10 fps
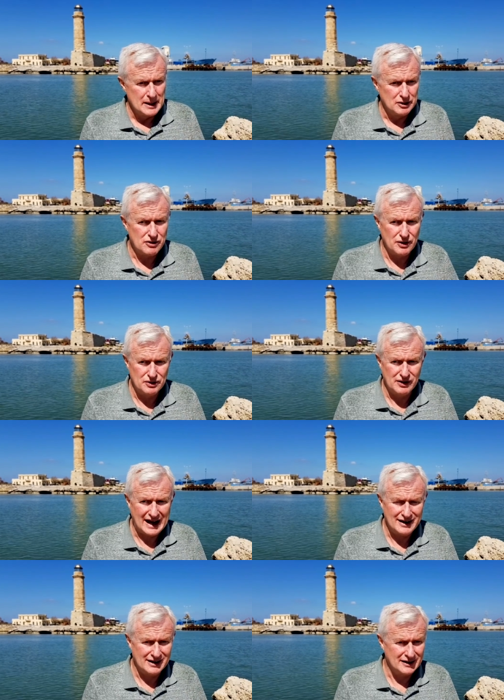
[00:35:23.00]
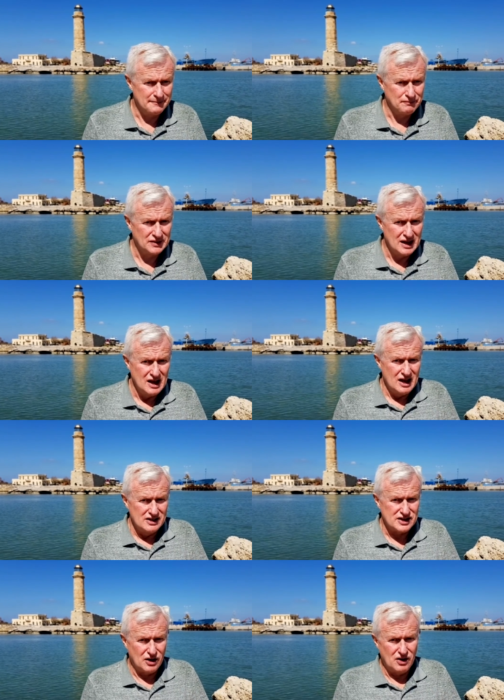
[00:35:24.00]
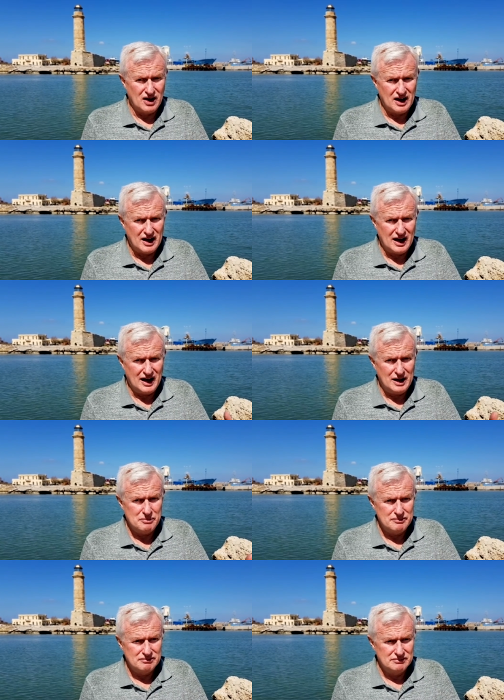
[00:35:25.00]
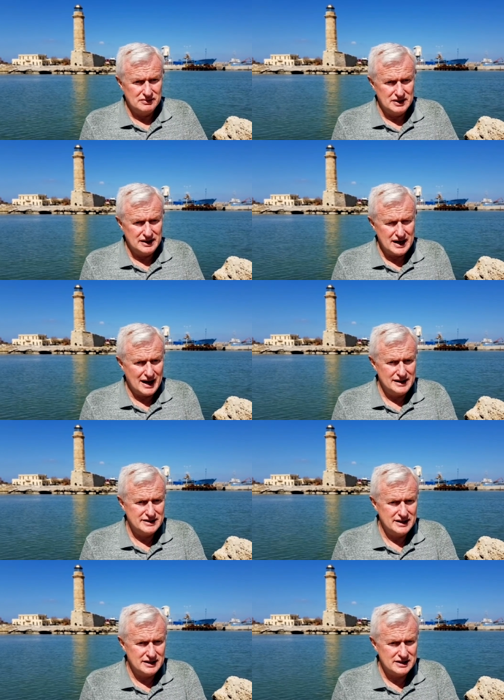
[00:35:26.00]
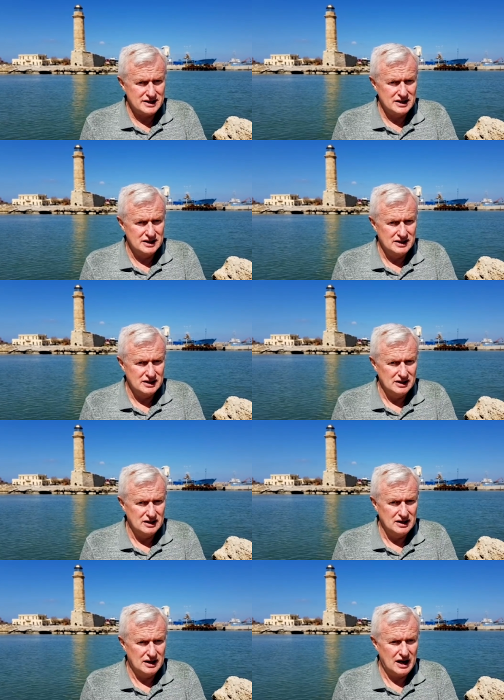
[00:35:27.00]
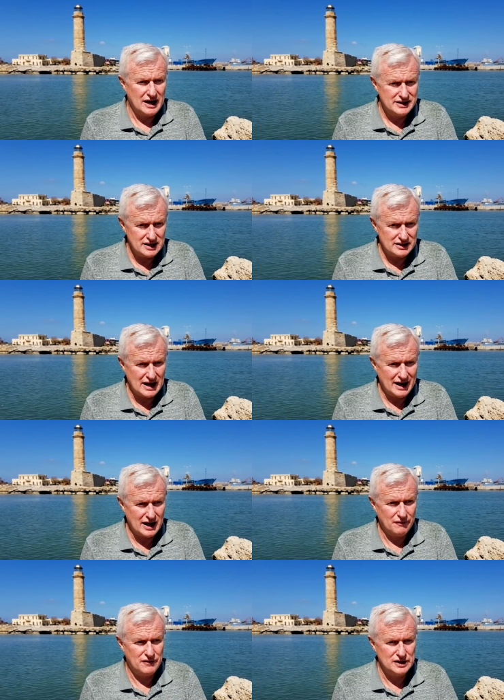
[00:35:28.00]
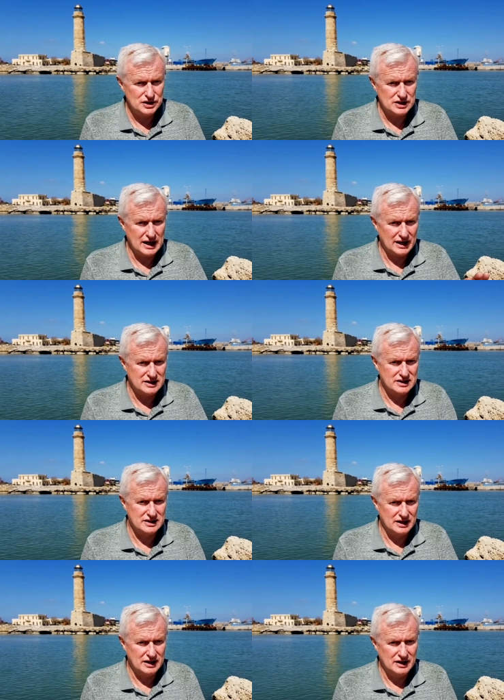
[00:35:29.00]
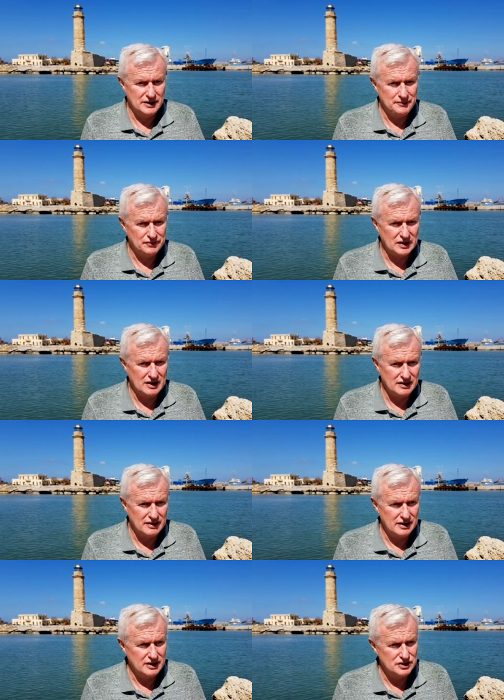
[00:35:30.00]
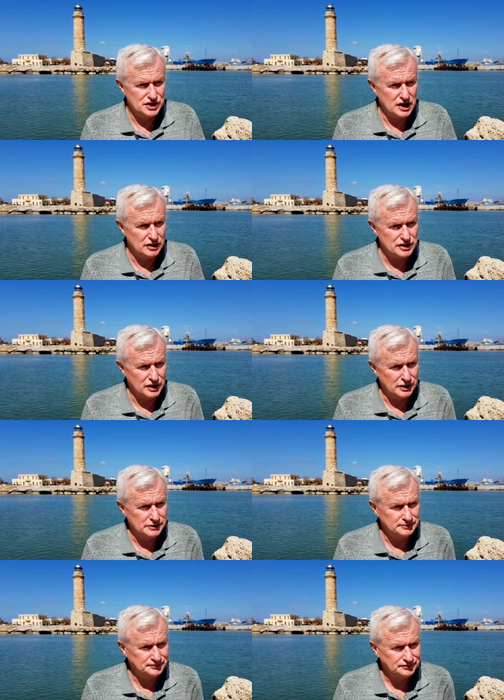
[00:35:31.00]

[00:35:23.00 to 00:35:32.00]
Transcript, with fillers: grow it organically. So um, yeah, I did. I did that. I finished that uh, the Geodough